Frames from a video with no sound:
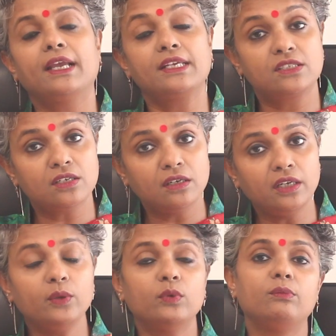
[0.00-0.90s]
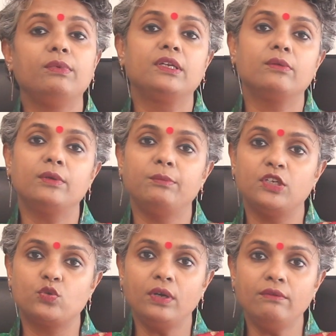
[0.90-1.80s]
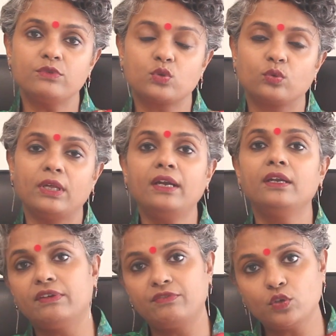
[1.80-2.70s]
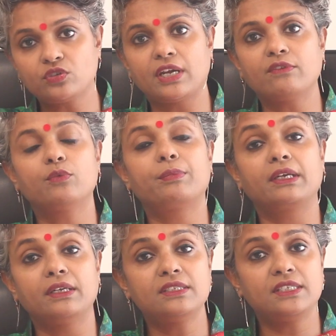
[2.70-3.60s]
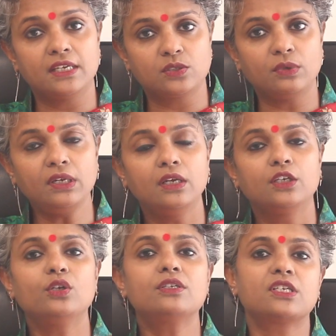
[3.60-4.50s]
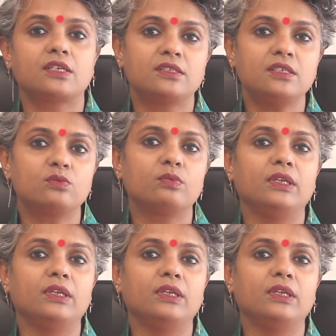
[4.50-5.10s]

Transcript: externally with vitamin B12, so that if you're trying for pregnancy as well, your chances